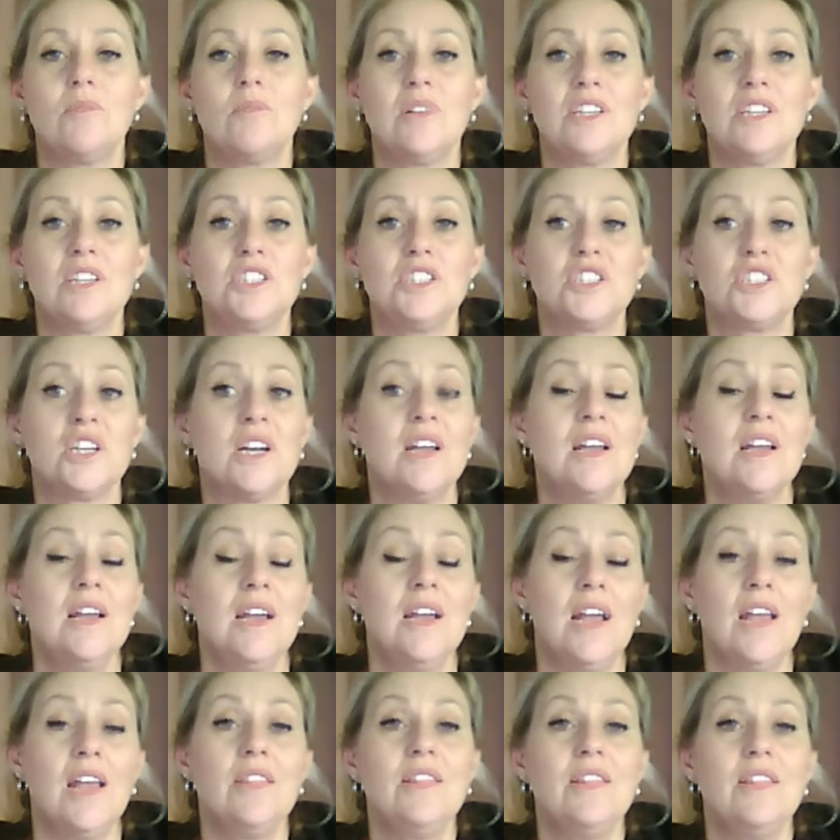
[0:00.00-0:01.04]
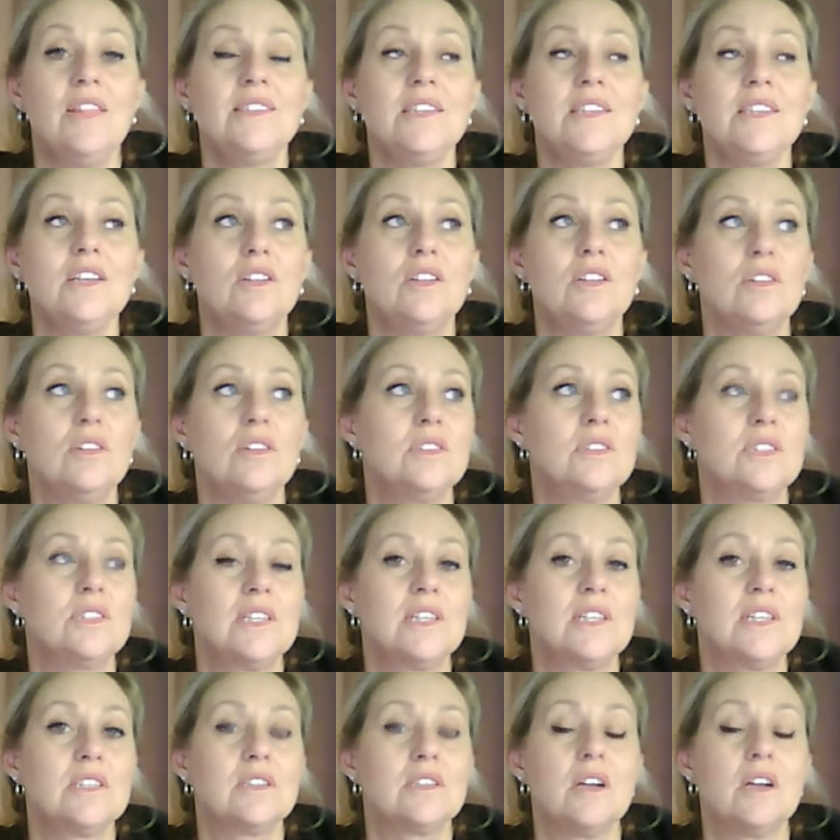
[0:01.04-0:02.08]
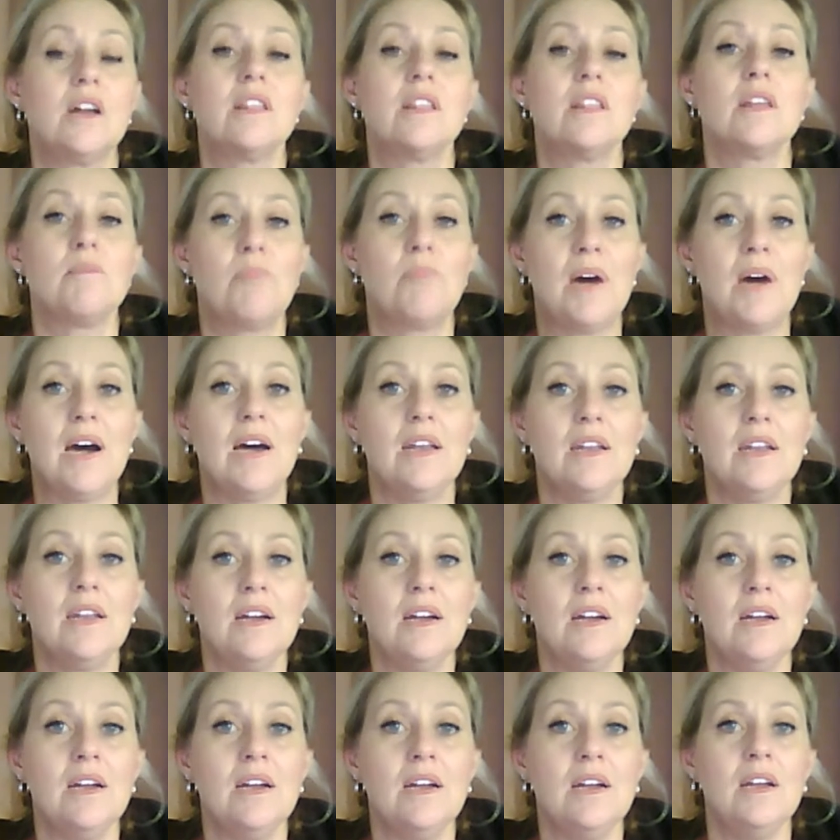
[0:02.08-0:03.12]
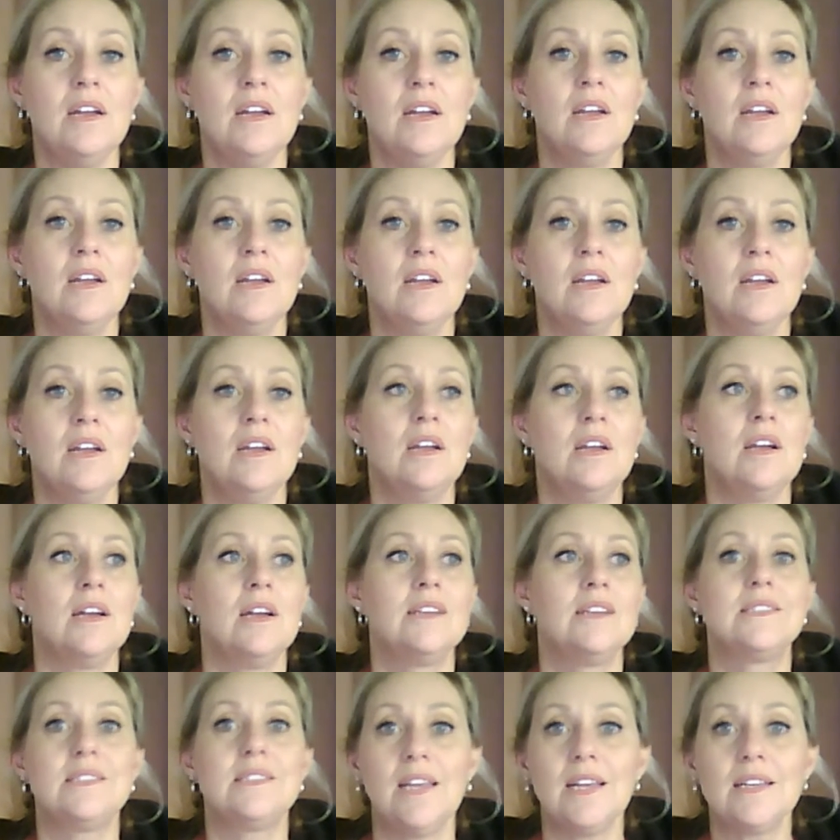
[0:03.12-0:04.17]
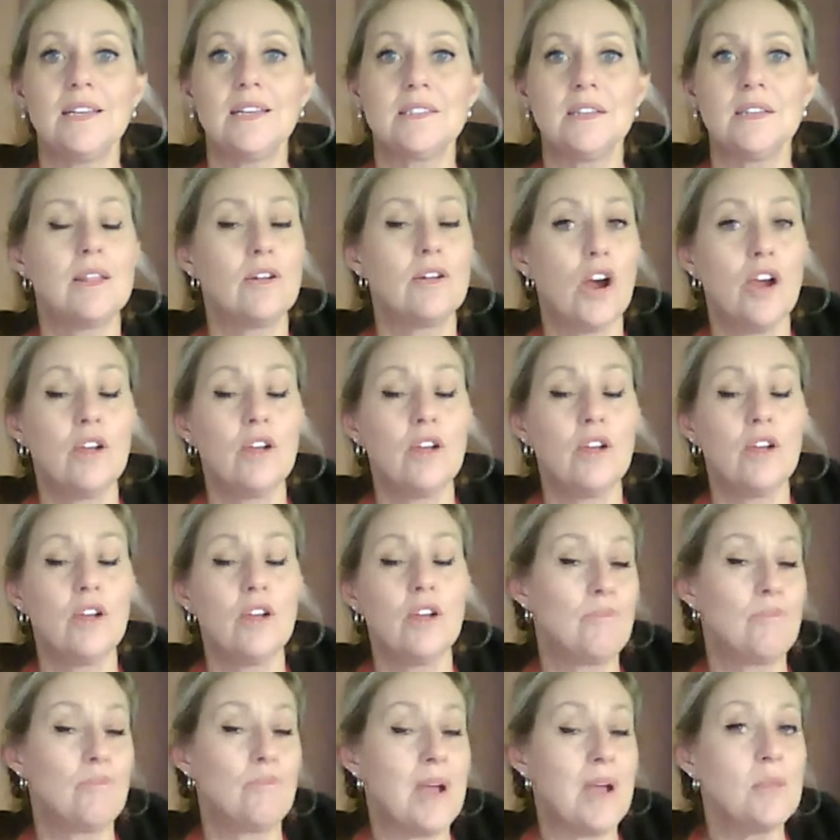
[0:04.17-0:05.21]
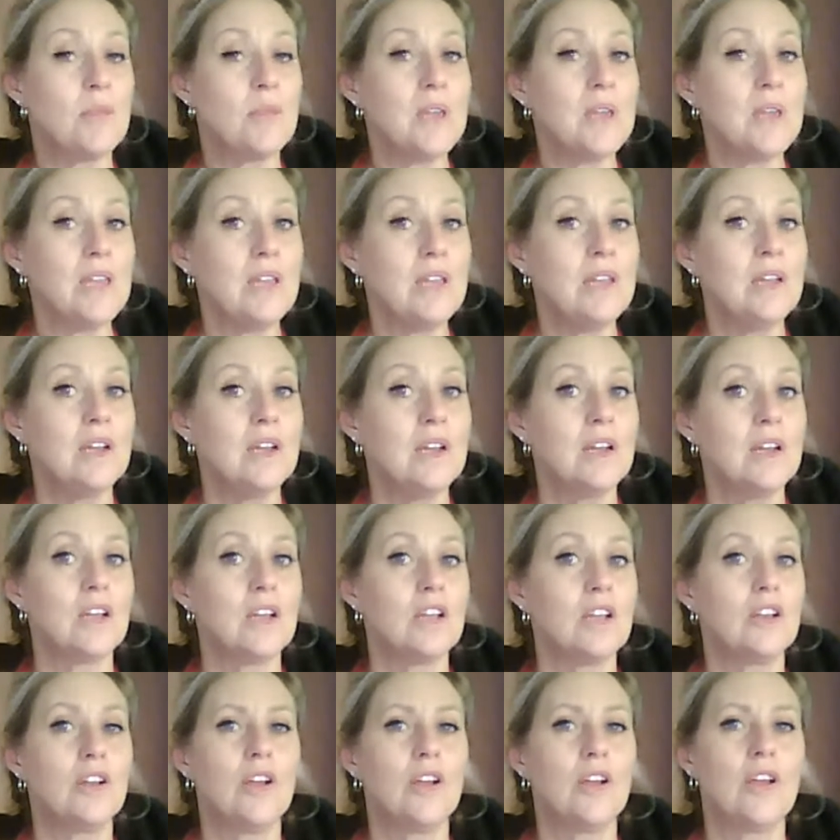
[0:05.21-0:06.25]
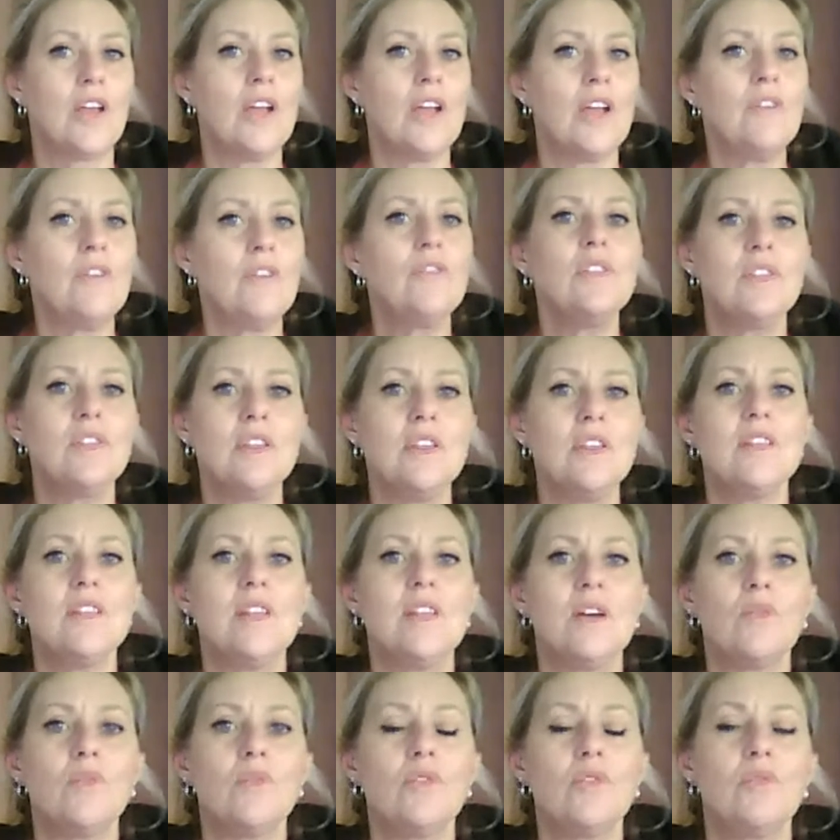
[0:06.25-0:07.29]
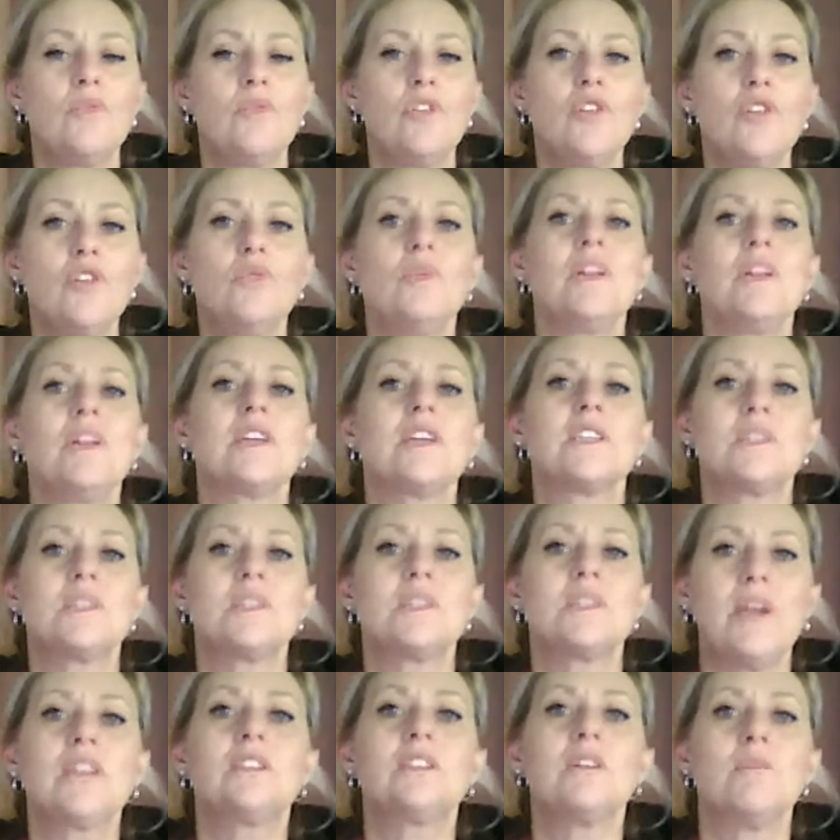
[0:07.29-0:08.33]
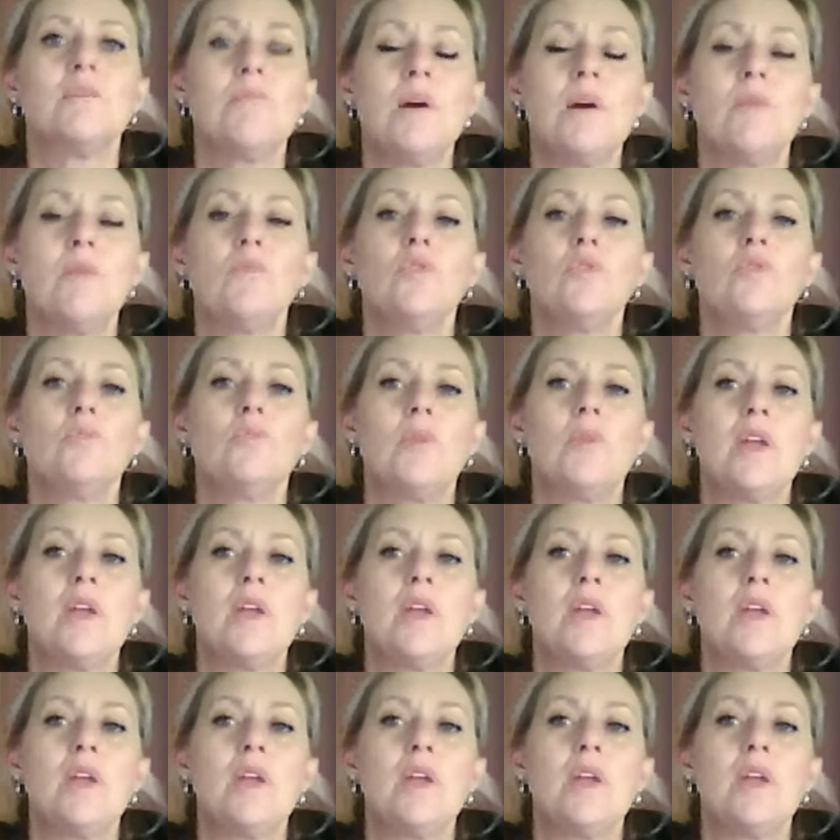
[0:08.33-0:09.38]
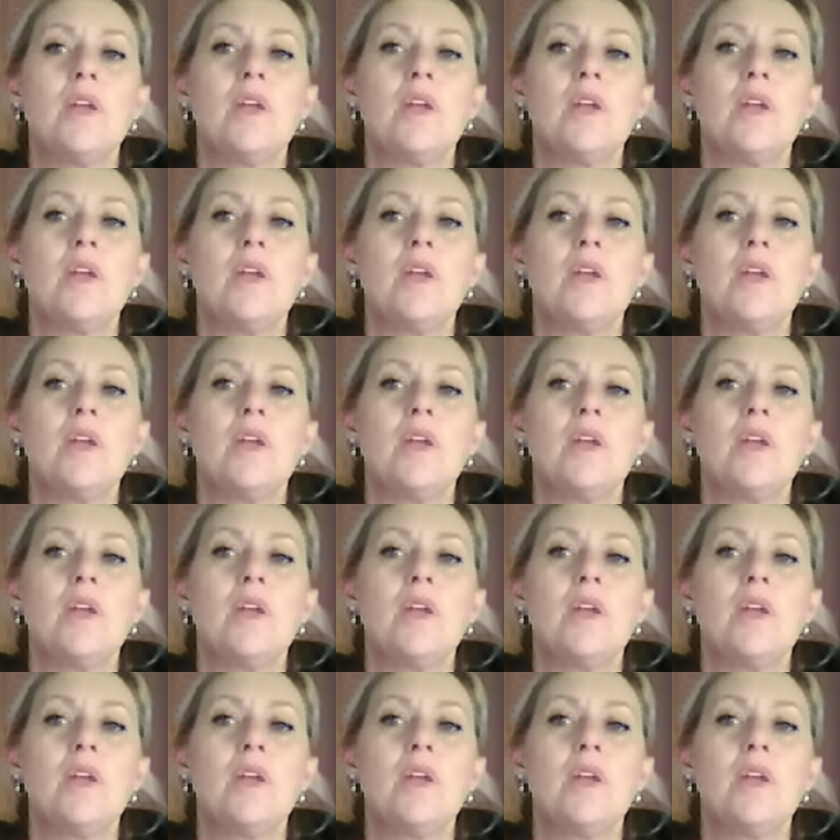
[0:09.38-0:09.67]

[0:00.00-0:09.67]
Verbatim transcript: pleasure. And this includes things like their partner, sex, their own their baby, you know, everything that would you would expect a mum would be